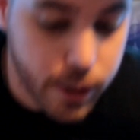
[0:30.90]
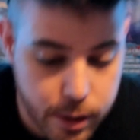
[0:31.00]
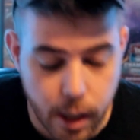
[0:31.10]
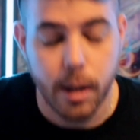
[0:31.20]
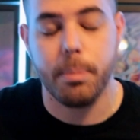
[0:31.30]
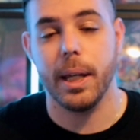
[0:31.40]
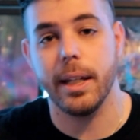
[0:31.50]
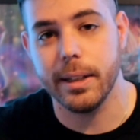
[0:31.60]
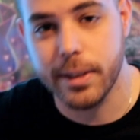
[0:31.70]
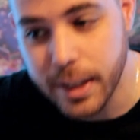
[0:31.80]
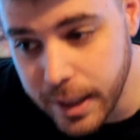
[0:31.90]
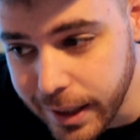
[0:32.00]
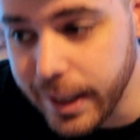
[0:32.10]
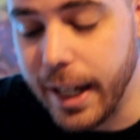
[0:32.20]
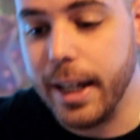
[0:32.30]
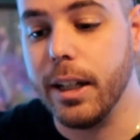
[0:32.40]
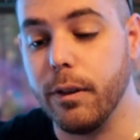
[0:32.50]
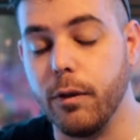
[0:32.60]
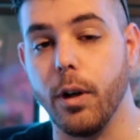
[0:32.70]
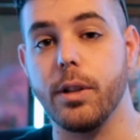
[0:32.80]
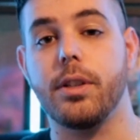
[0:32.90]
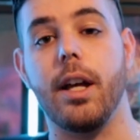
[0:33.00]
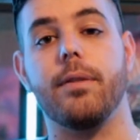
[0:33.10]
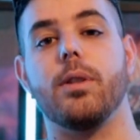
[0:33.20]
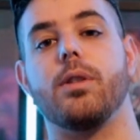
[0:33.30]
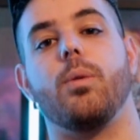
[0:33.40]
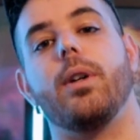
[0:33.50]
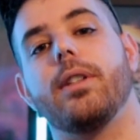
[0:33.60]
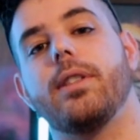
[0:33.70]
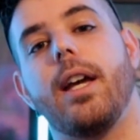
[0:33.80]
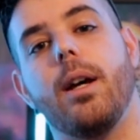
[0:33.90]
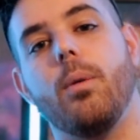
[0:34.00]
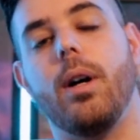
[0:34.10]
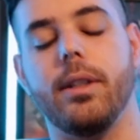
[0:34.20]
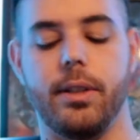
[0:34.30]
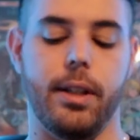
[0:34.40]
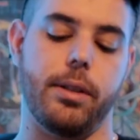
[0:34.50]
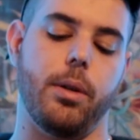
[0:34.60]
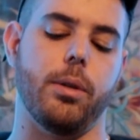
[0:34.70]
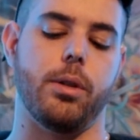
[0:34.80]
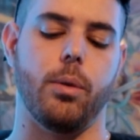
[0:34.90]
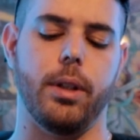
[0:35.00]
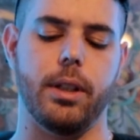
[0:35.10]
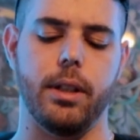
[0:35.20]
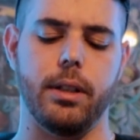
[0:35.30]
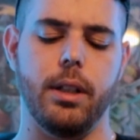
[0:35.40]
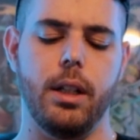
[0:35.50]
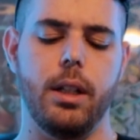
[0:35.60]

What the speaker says: a top 8 and first after Swiss at YCS Costa Rica.